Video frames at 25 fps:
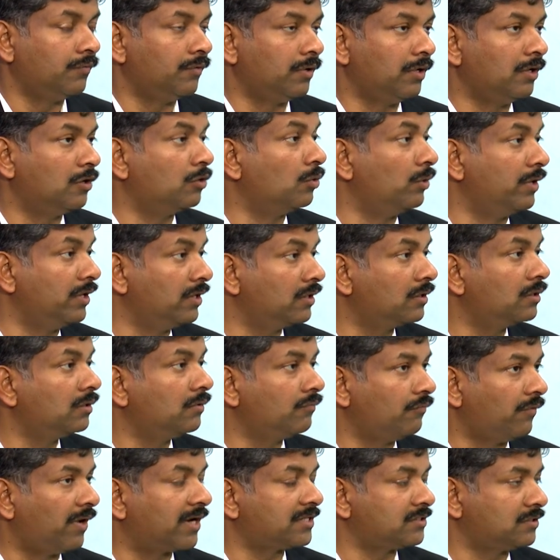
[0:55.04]
including
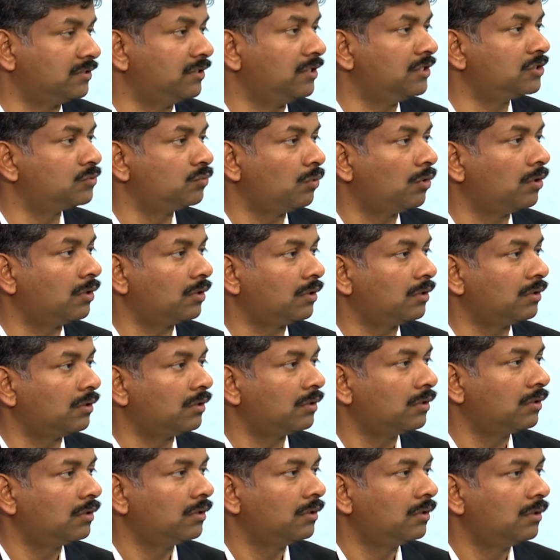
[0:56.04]
vaccine, is what
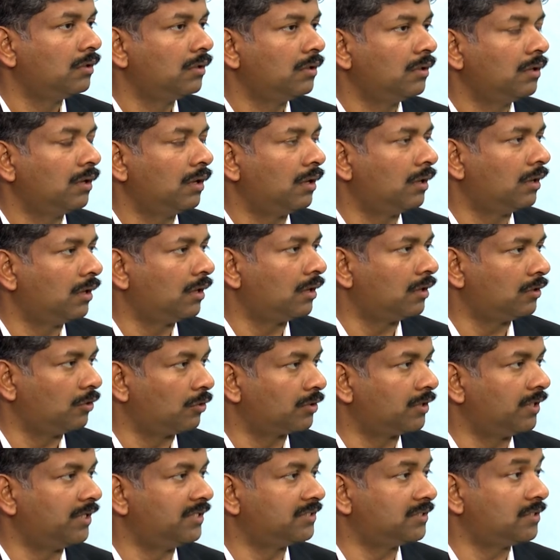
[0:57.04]

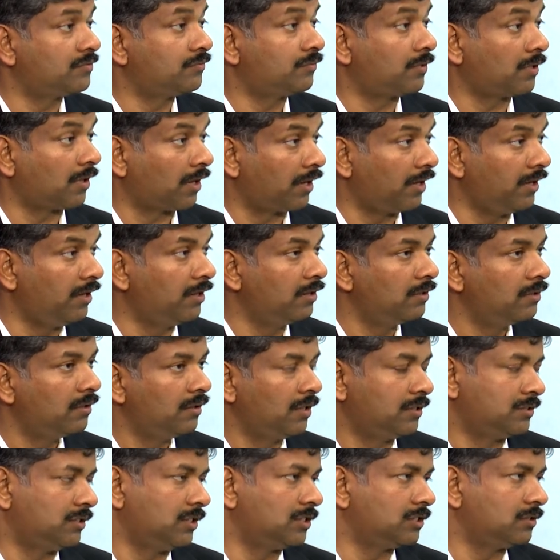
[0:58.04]
Dr. Reddy has tried.
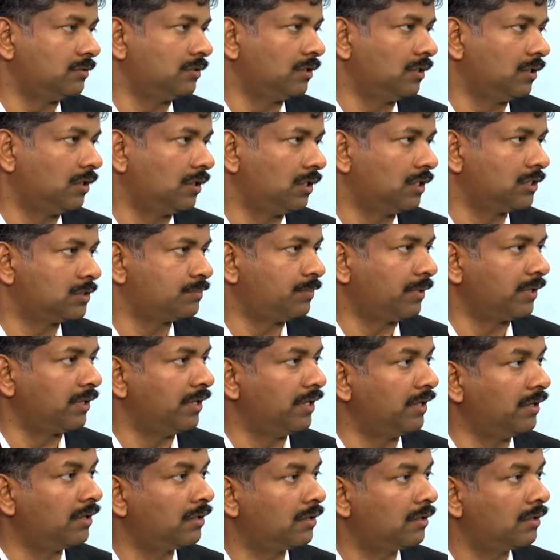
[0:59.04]
This is
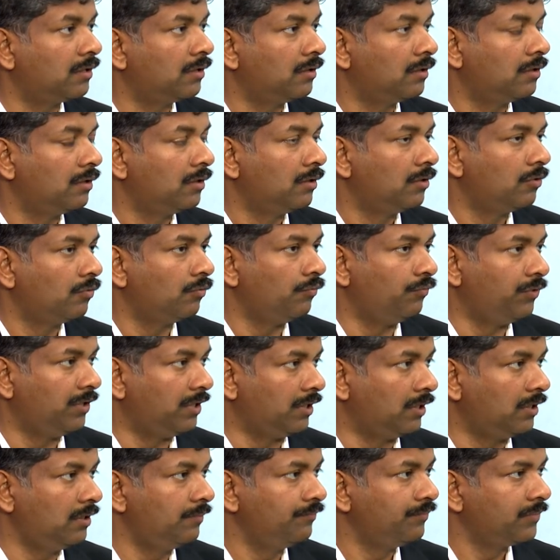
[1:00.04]
Sputnik
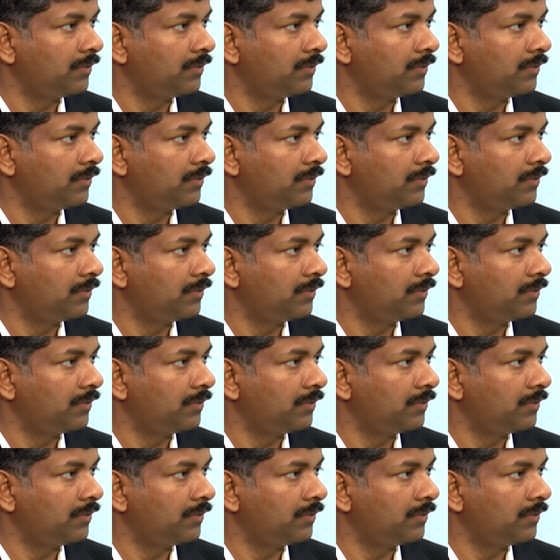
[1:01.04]
V,